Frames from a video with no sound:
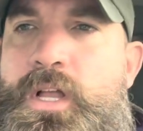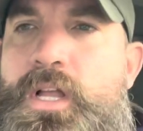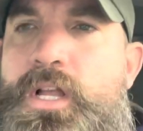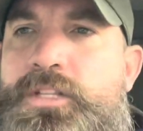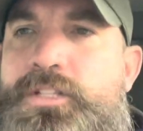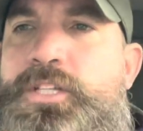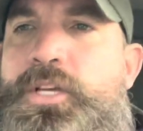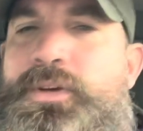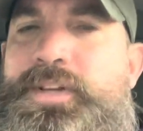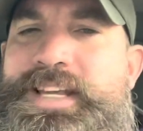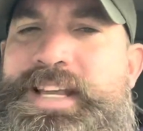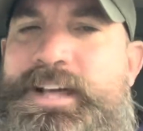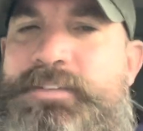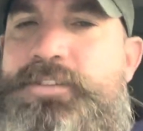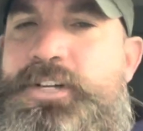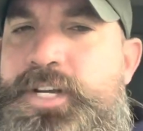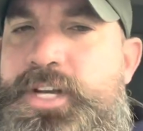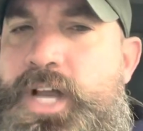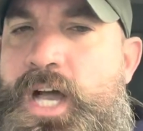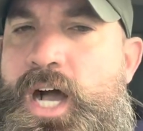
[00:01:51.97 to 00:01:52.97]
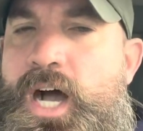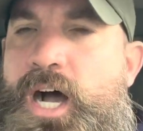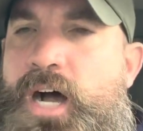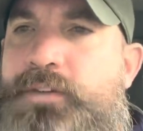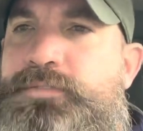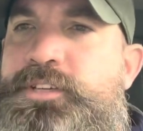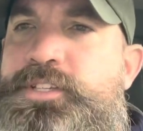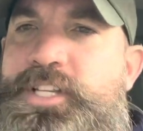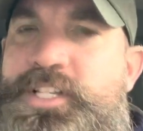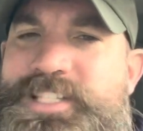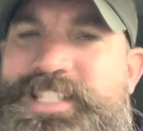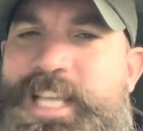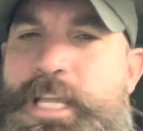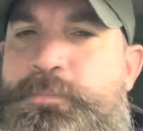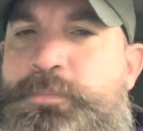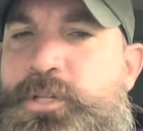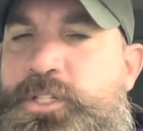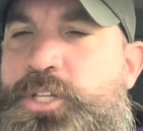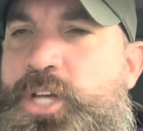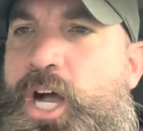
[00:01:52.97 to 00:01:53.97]
211.5 is a
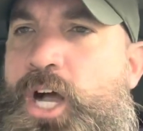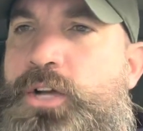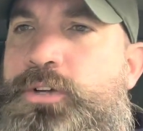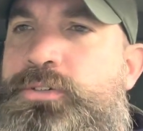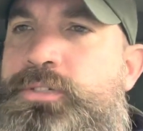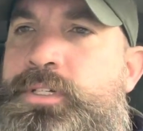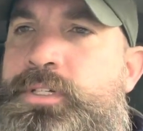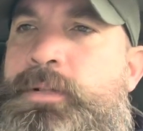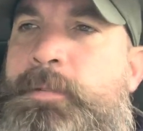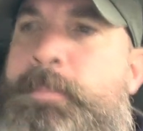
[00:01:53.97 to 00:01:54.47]
deeper tone,